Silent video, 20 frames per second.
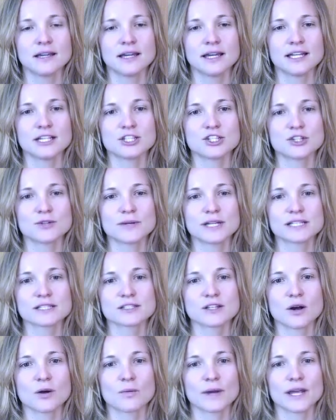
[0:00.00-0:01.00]
In doing
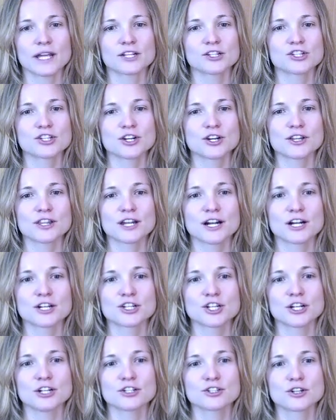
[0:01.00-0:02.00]
so, we ensure that our
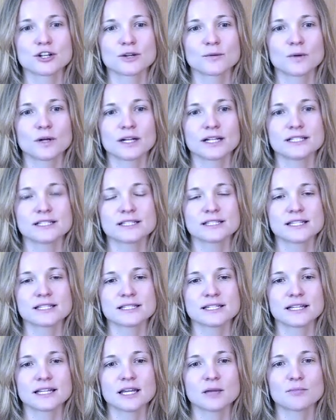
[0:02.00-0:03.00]
children will
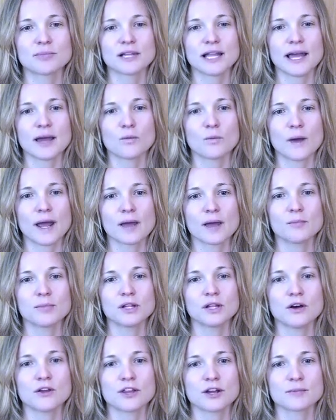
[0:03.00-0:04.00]
consistently play way
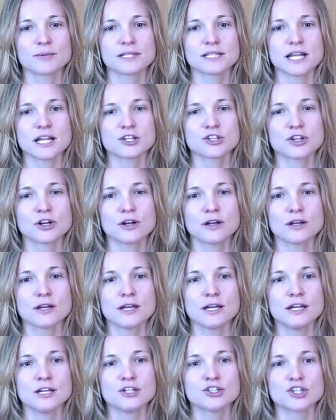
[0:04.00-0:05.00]
below their potential,
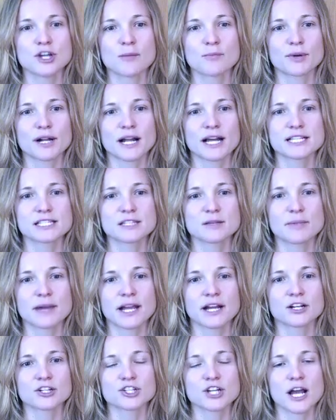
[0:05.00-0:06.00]
jeopardize the
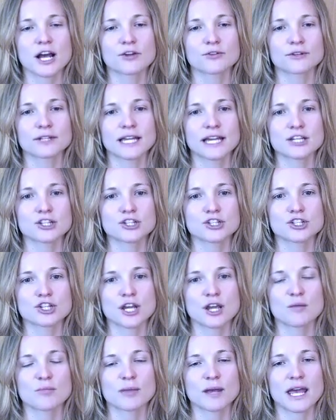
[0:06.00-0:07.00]
parent-child
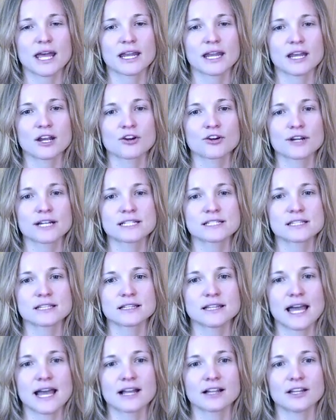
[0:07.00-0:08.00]
relationship, and increase the
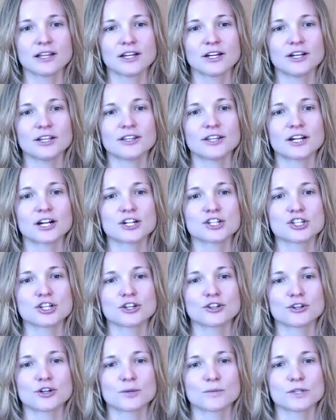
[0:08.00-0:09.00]
likelihood that our
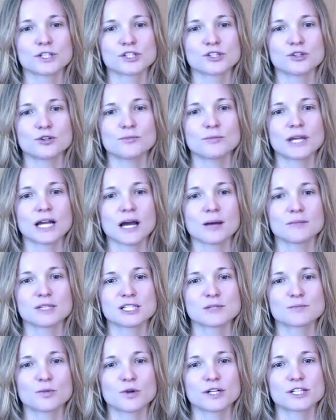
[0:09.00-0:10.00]
children will soon become a
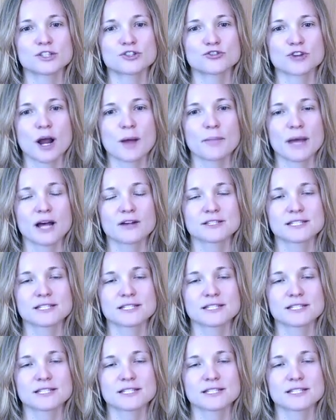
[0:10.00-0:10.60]
sports dropout